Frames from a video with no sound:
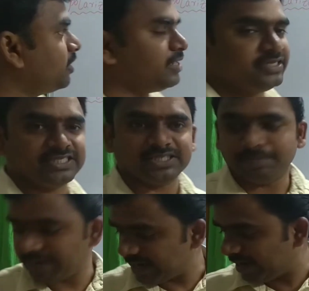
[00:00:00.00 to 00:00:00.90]

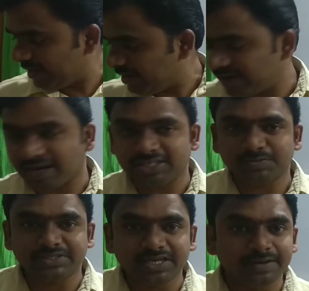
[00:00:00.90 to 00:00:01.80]
polarization by
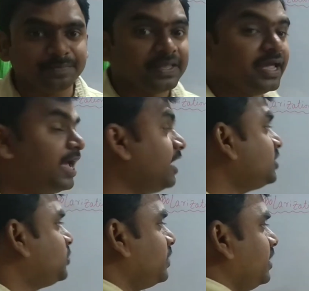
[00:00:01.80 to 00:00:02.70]
transmission
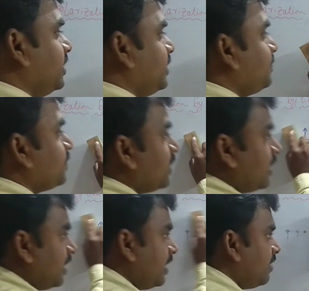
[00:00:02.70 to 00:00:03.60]
actually
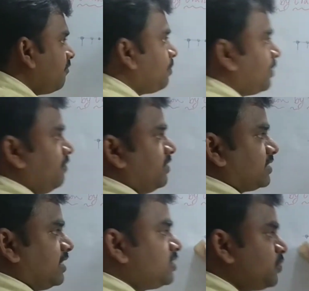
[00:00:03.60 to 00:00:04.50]
in our
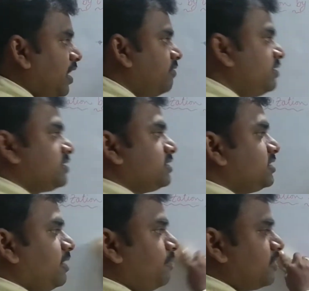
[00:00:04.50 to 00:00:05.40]
previous class, we have
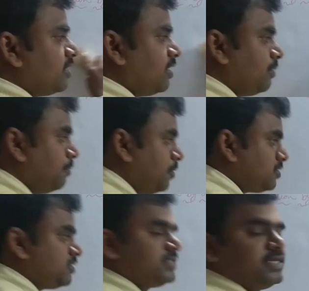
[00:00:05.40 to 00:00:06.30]
discussed about the
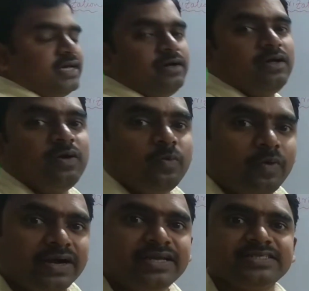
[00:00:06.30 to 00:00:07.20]
Brewster's law.
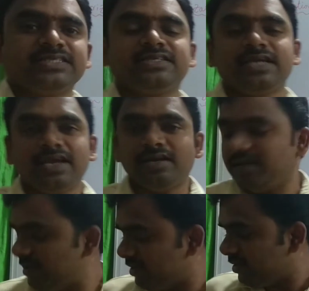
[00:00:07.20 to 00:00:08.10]
What does it tell?
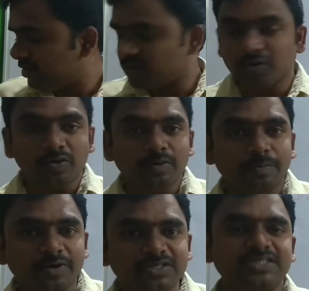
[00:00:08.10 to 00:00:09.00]
So,
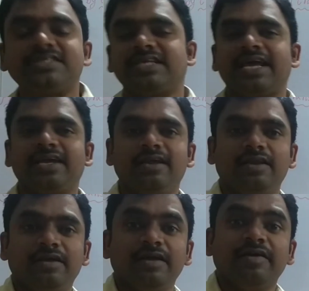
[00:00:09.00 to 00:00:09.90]
Brewster's angle.